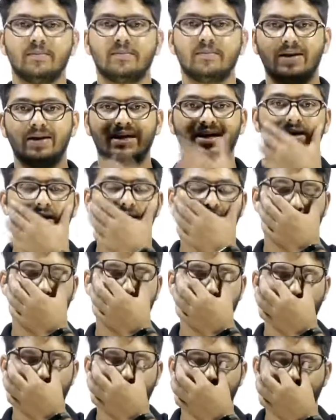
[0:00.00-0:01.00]
Blink
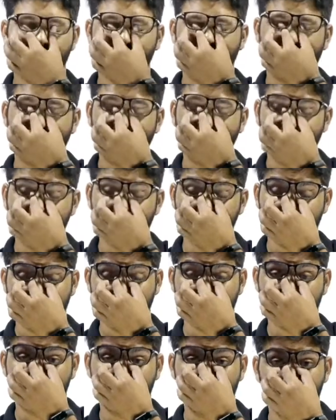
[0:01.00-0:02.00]
your
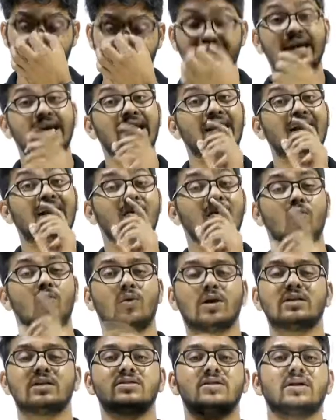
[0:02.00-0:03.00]
eyes in
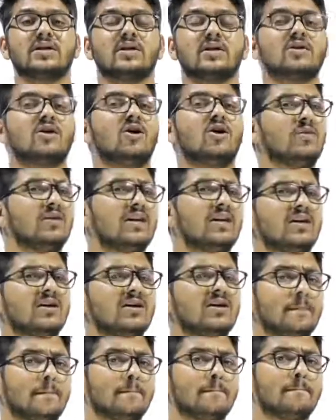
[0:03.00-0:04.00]
1 second. How many?
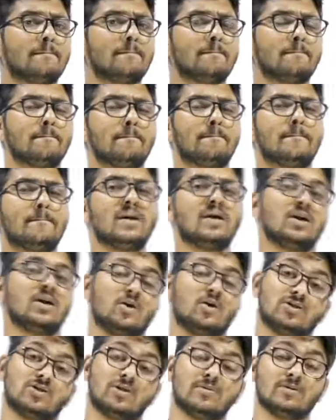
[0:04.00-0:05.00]

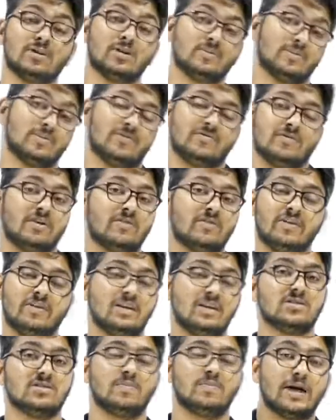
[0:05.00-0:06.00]
Some of your
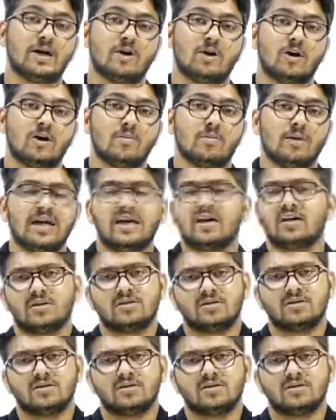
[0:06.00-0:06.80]
friends might not blink,